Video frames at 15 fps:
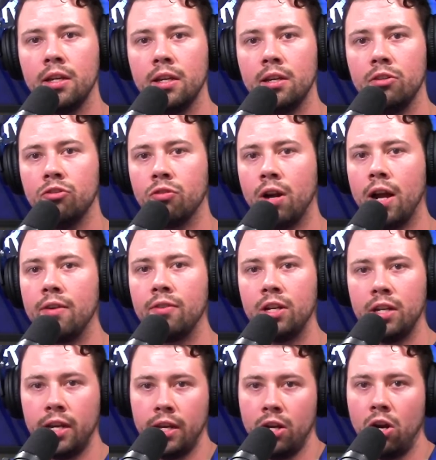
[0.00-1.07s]
driving
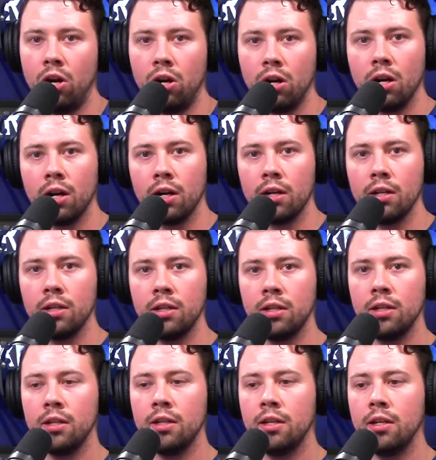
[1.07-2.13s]
a car,
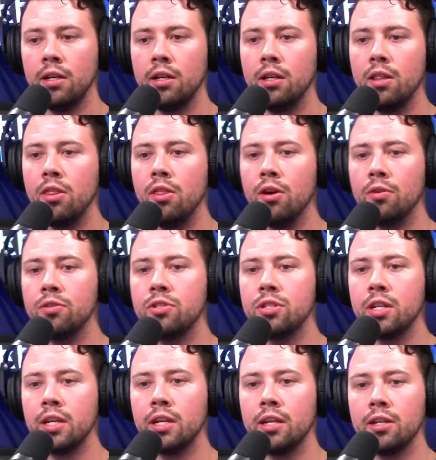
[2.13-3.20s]
those
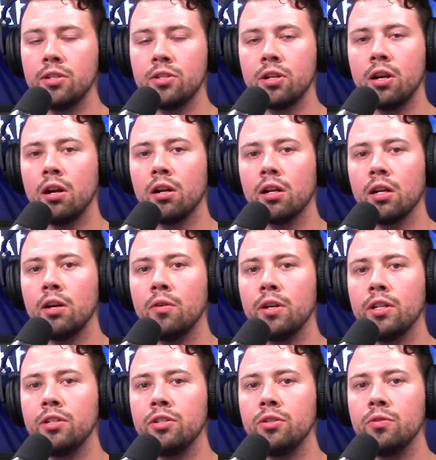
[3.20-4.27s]
things are going
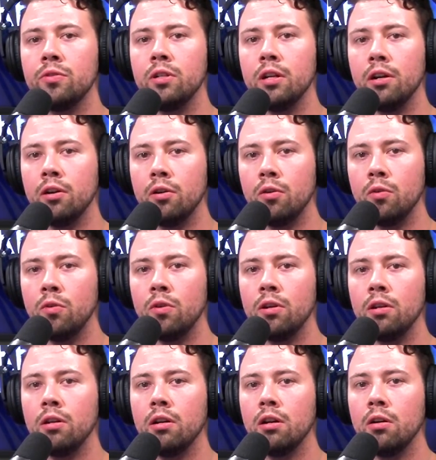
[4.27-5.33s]
to go
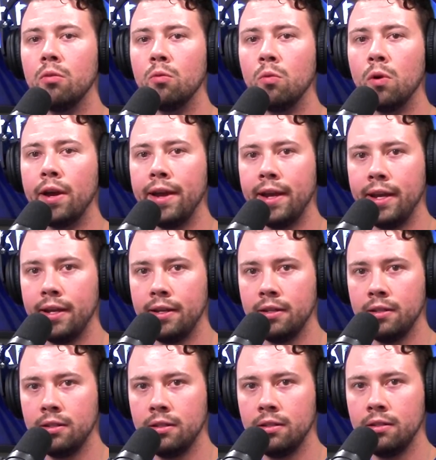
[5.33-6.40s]
away.
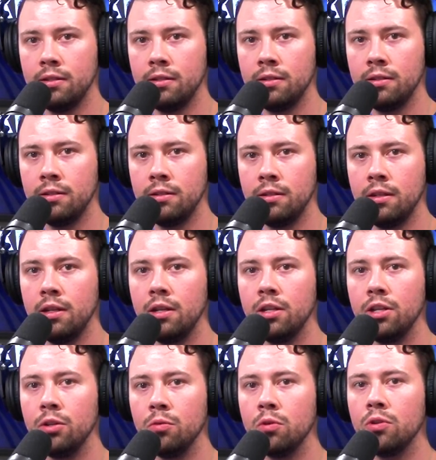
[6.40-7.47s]

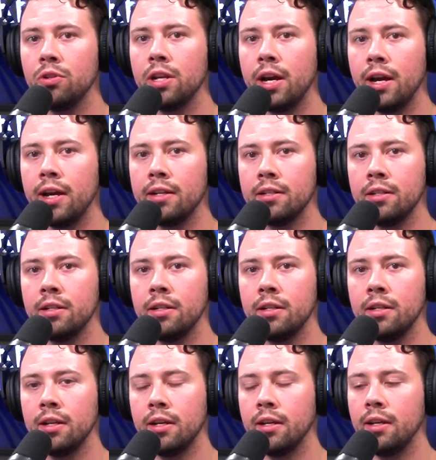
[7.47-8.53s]
You will not
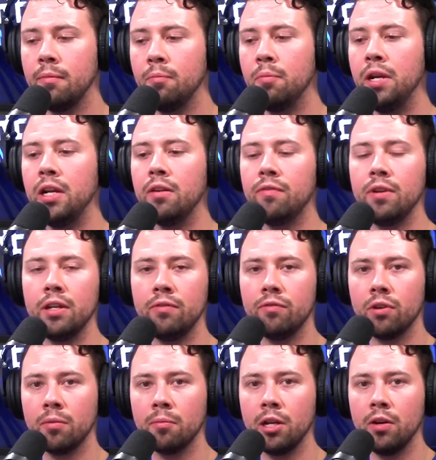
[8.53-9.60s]
benefit
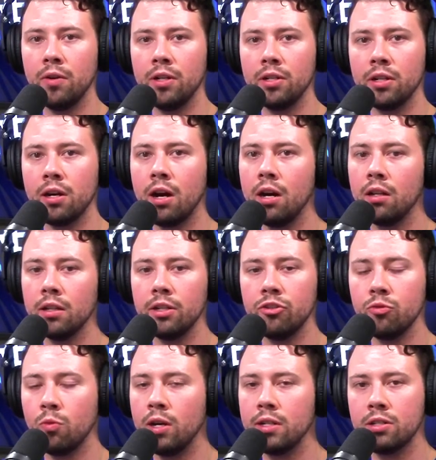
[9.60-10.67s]
from going to college
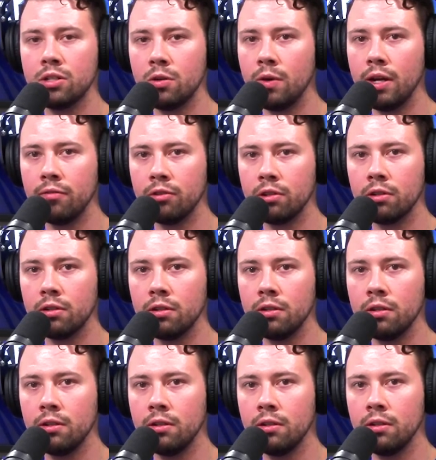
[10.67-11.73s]
whatsoever
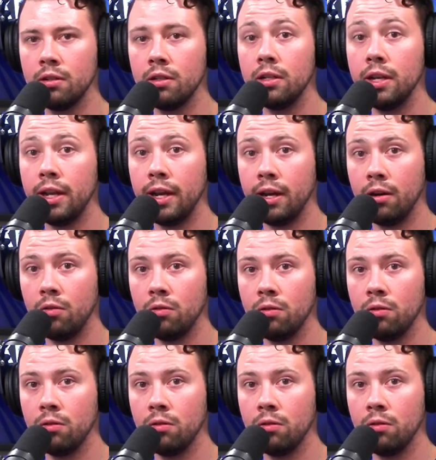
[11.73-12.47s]
now.